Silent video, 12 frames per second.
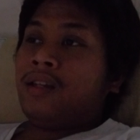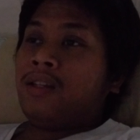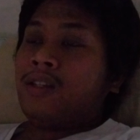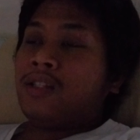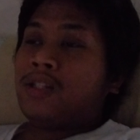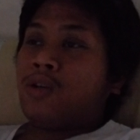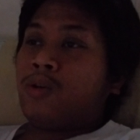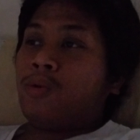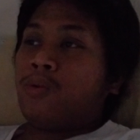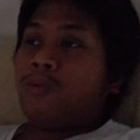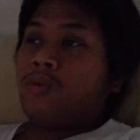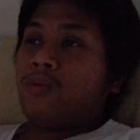
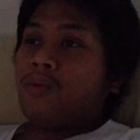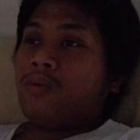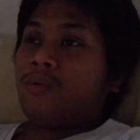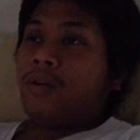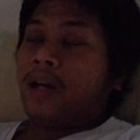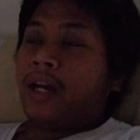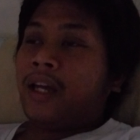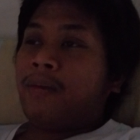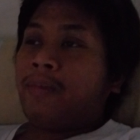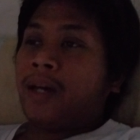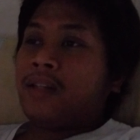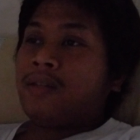so I get
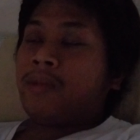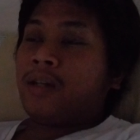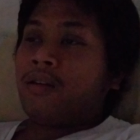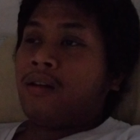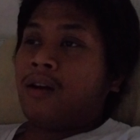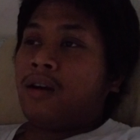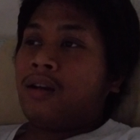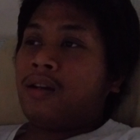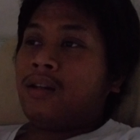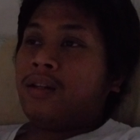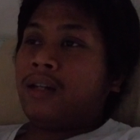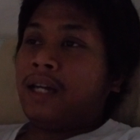back to my car,
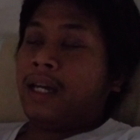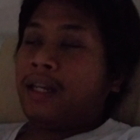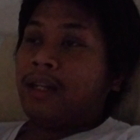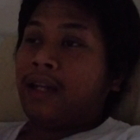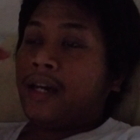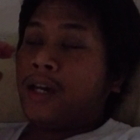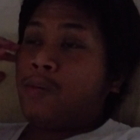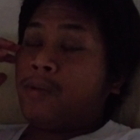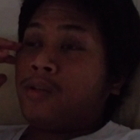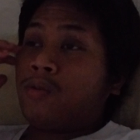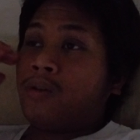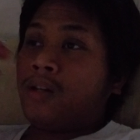and like I open the
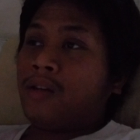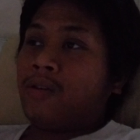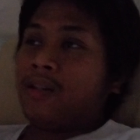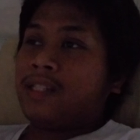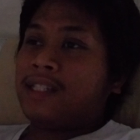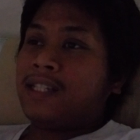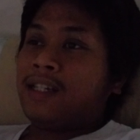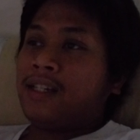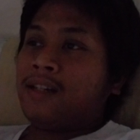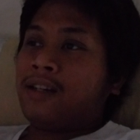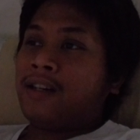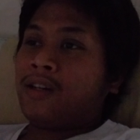door, and I go, "It's sticky here,"
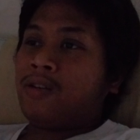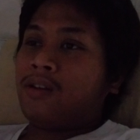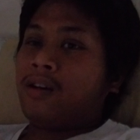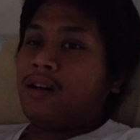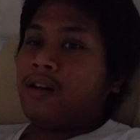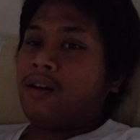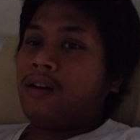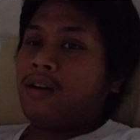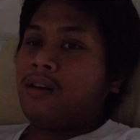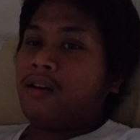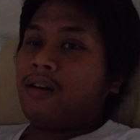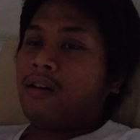and I
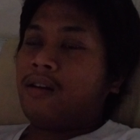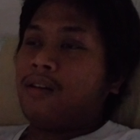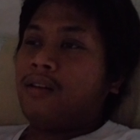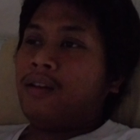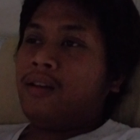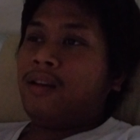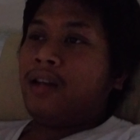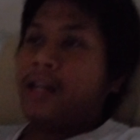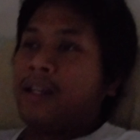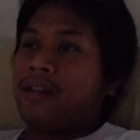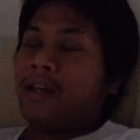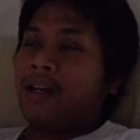go,
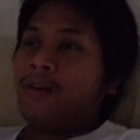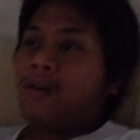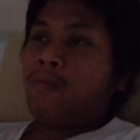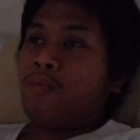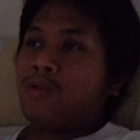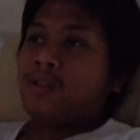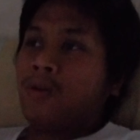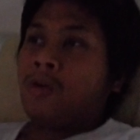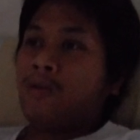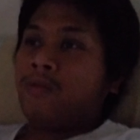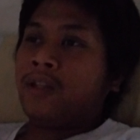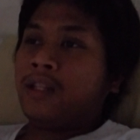and like almost all
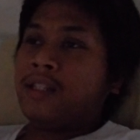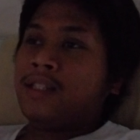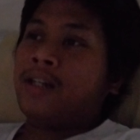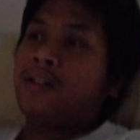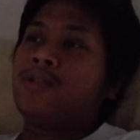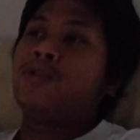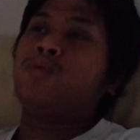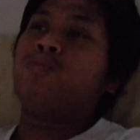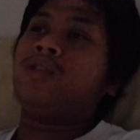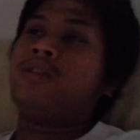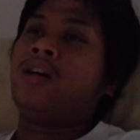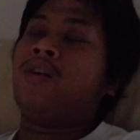of the entire tube was
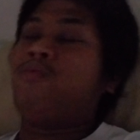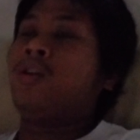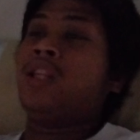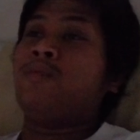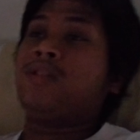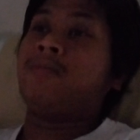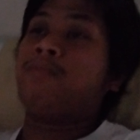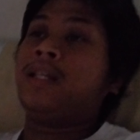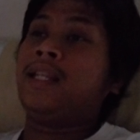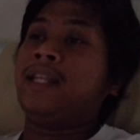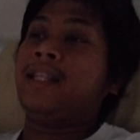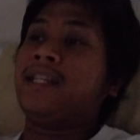gone. One of them was
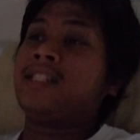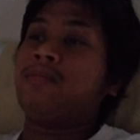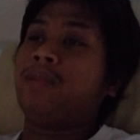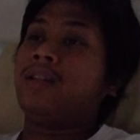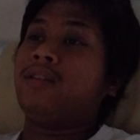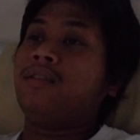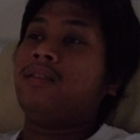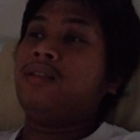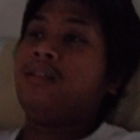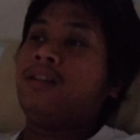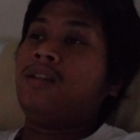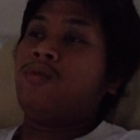completely decimated.
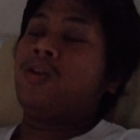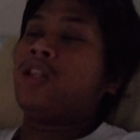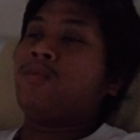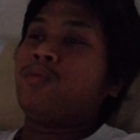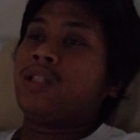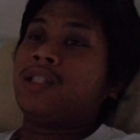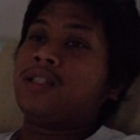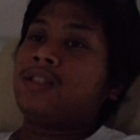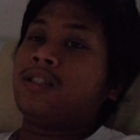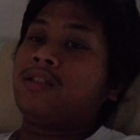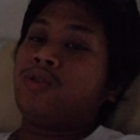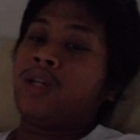One of them was just
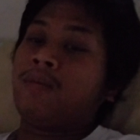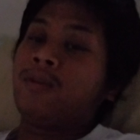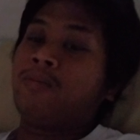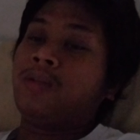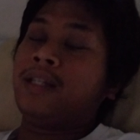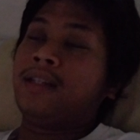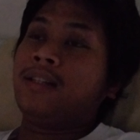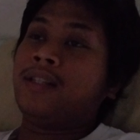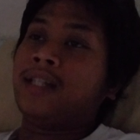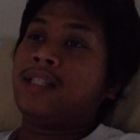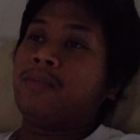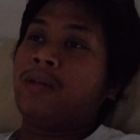straight up completely
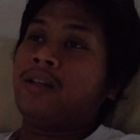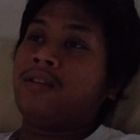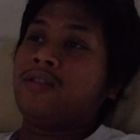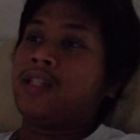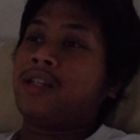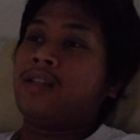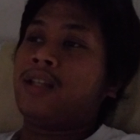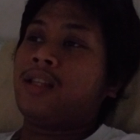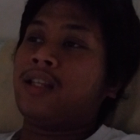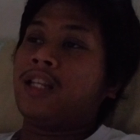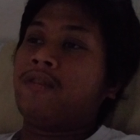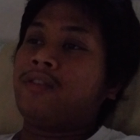decimated. There's like nothing
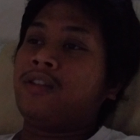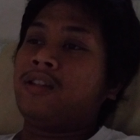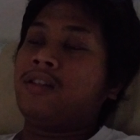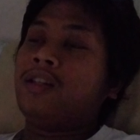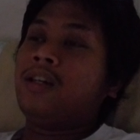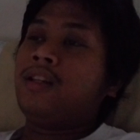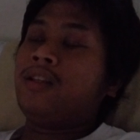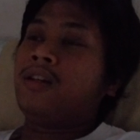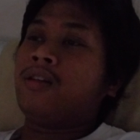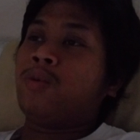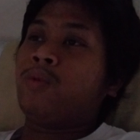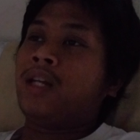left in it. The
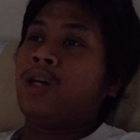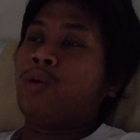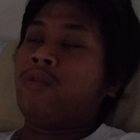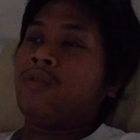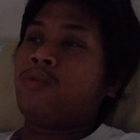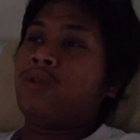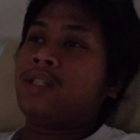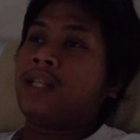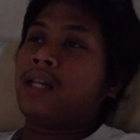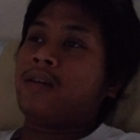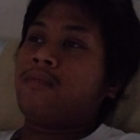other one, however, was like